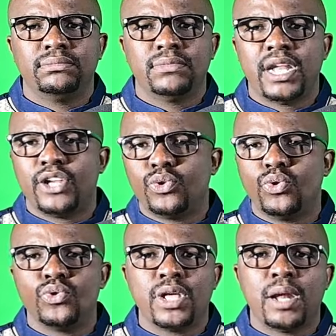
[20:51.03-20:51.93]
and I
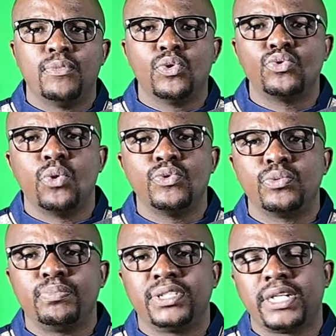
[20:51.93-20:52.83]
told you that I'm not going
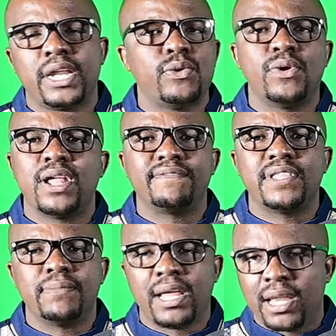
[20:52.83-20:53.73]
to pretend I don't love
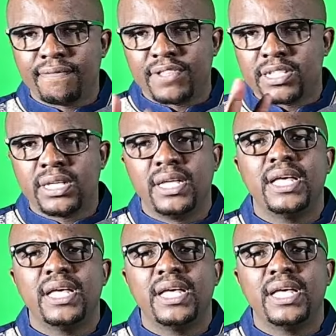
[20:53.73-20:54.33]
them, I love these